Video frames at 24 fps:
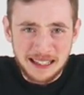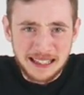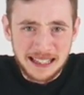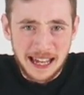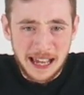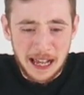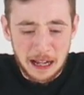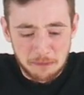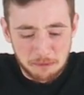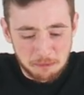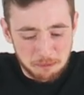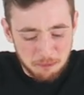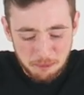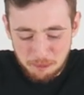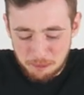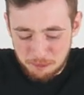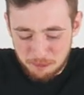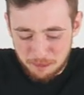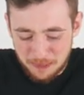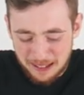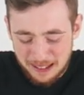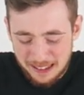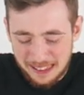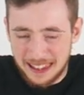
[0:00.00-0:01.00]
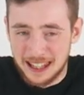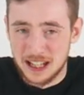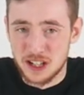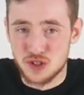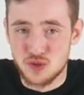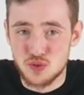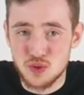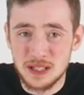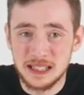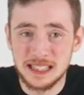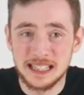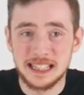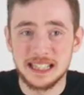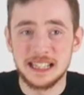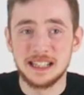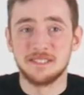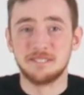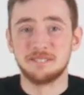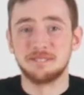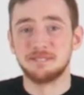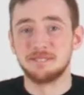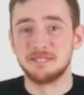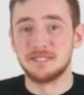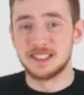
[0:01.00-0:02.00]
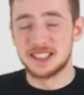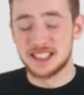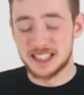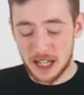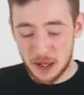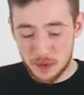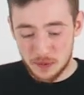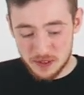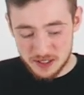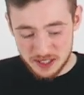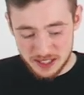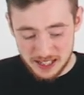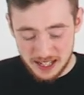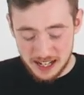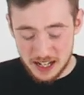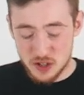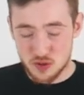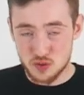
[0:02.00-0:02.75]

Yeah, it's really stouty,